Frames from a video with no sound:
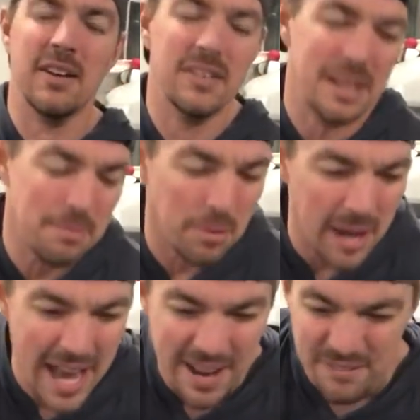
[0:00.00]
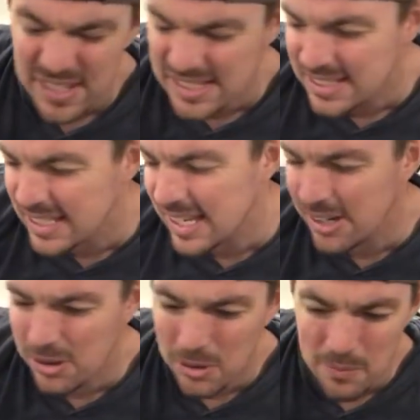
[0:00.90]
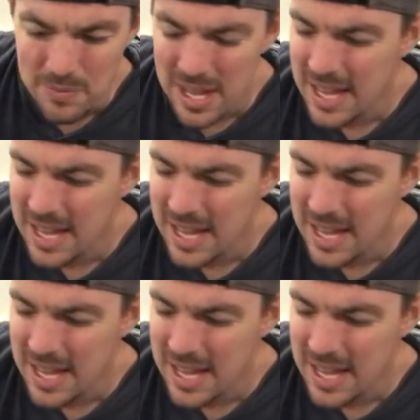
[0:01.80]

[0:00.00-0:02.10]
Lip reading: Clint Black, Vince Gill,